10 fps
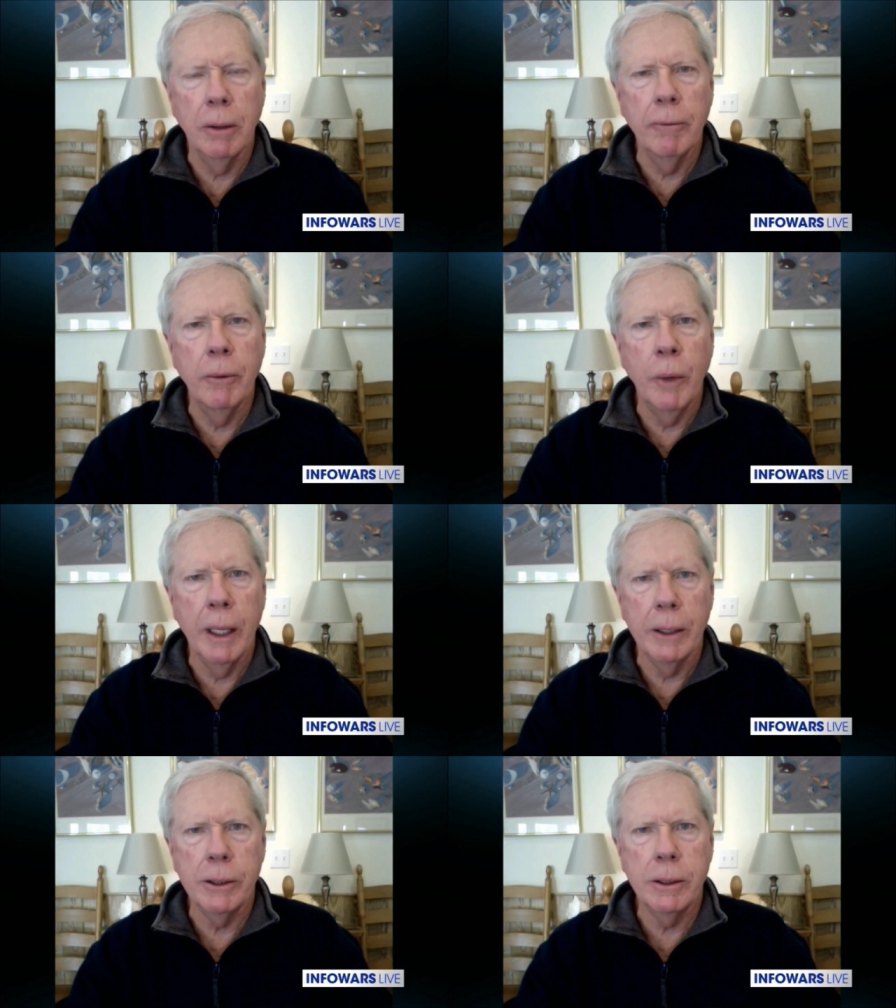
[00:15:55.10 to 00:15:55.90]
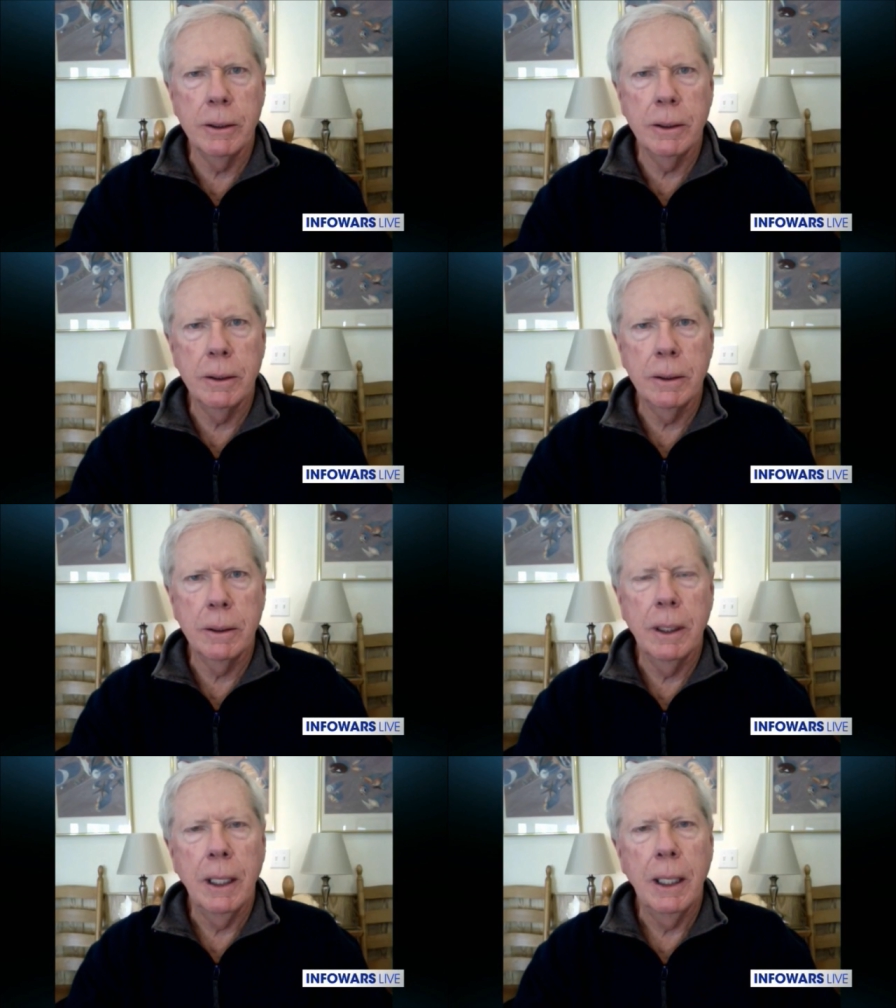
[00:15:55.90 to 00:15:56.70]
of the West.
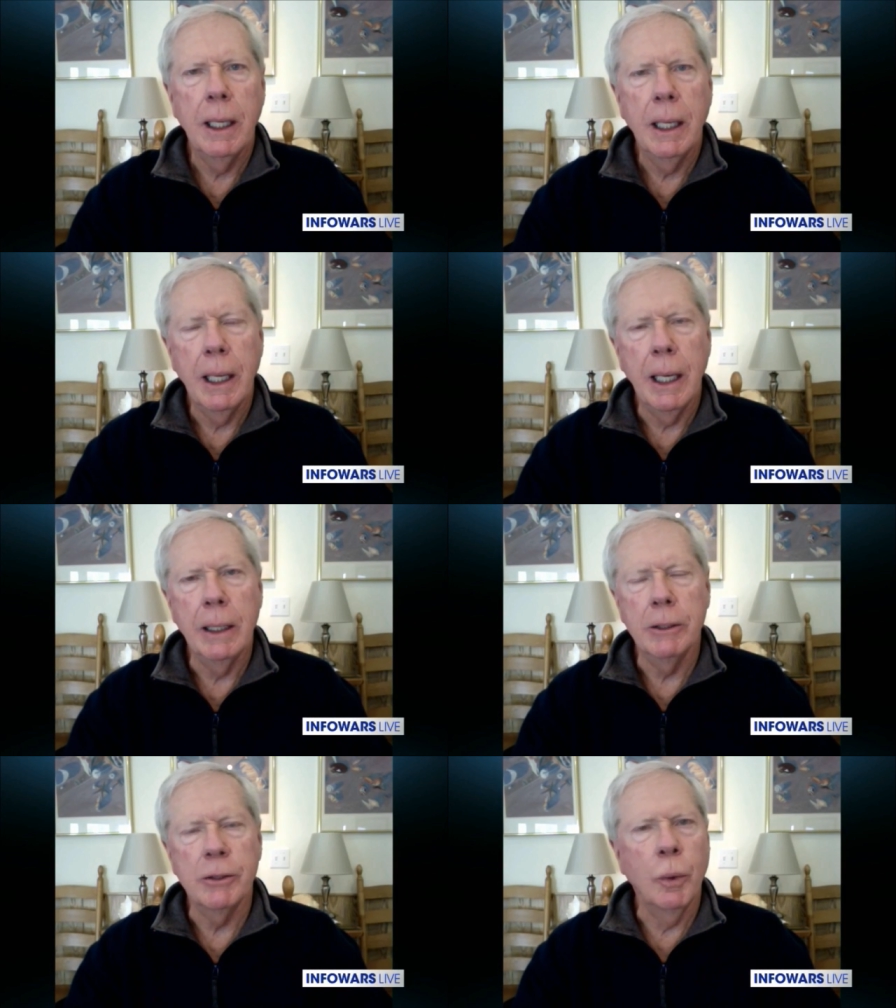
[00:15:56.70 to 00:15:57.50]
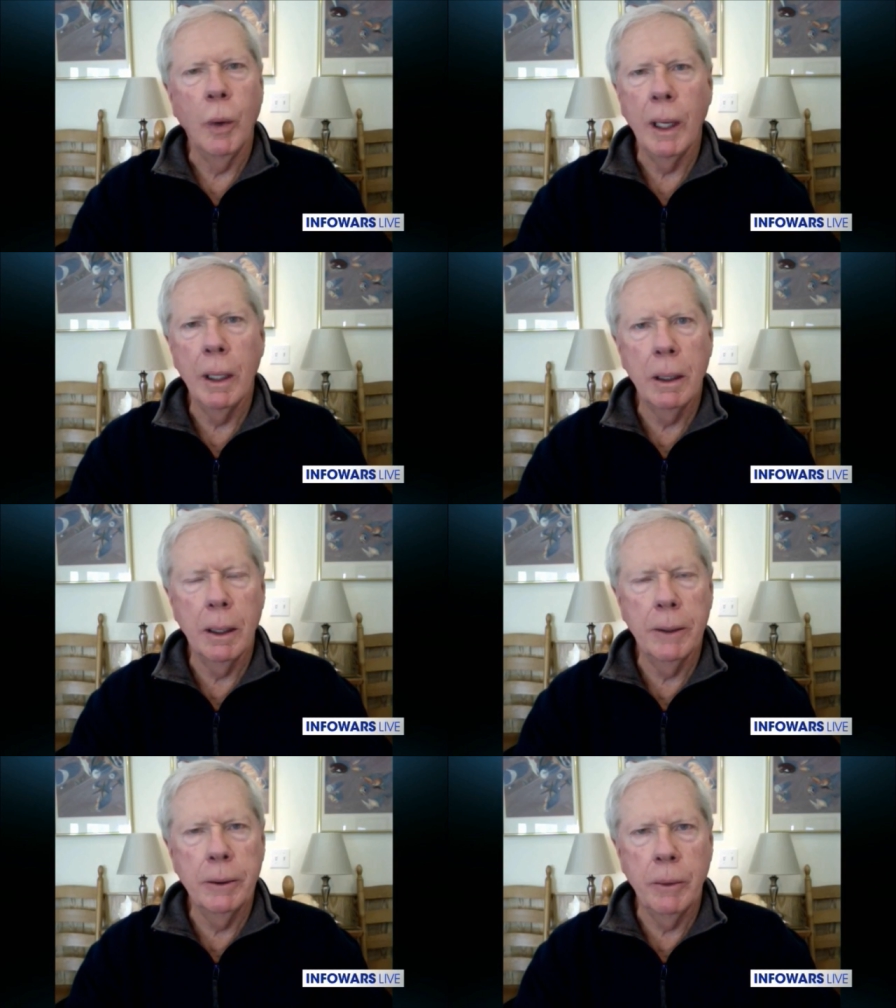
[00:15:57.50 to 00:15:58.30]
And it's well
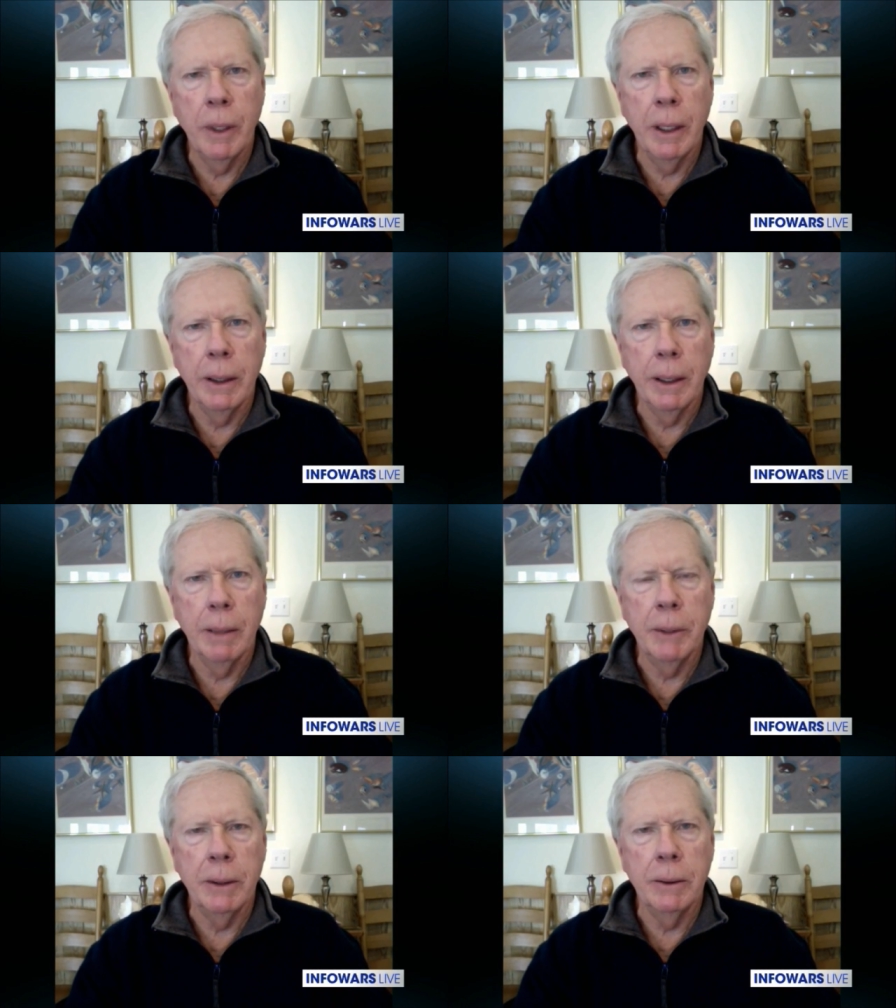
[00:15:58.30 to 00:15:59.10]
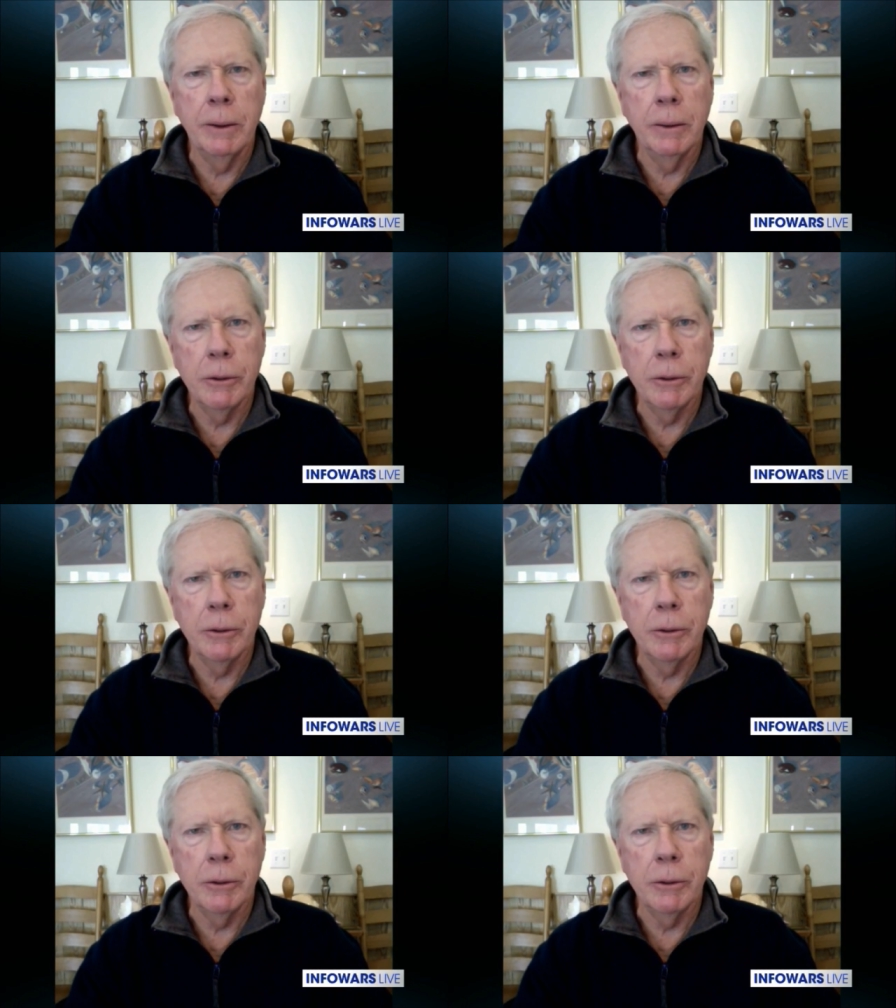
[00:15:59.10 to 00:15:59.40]
underway. I mean, you know, the